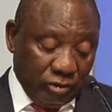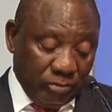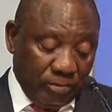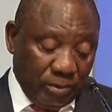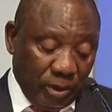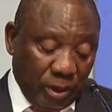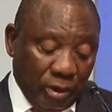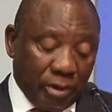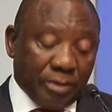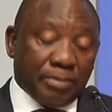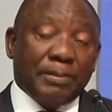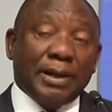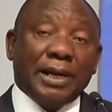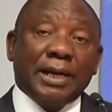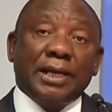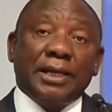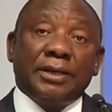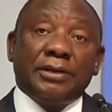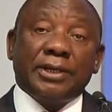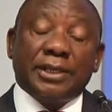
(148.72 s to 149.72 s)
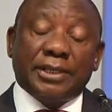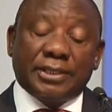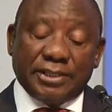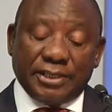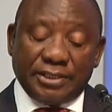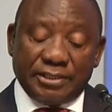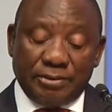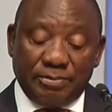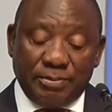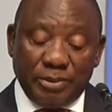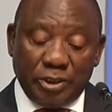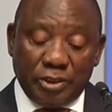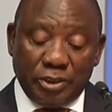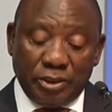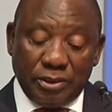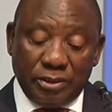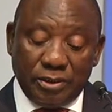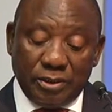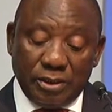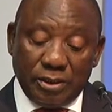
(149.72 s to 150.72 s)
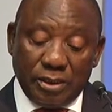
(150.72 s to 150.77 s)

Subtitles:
block malaria transmission